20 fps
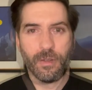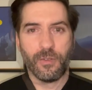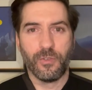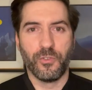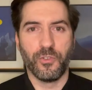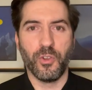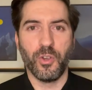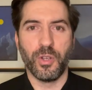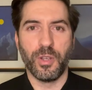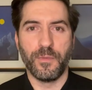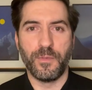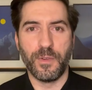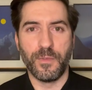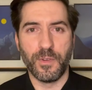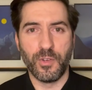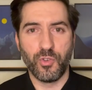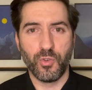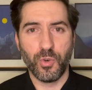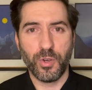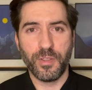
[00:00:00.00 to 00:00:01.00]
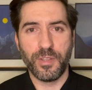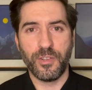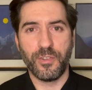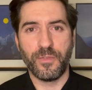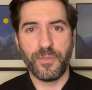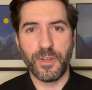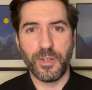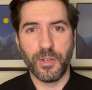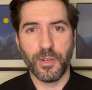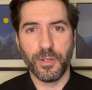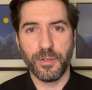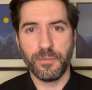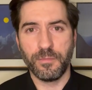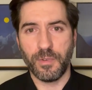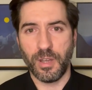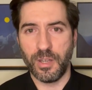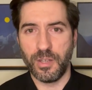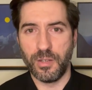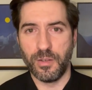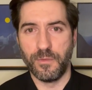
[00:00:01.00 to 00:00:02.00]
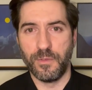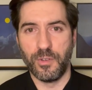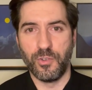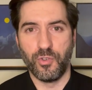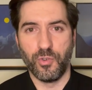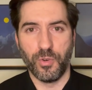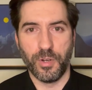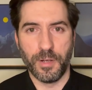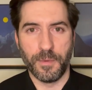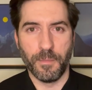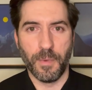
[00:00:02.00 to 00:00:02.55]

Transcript: So if you've enjoyed this video and you've enjoyed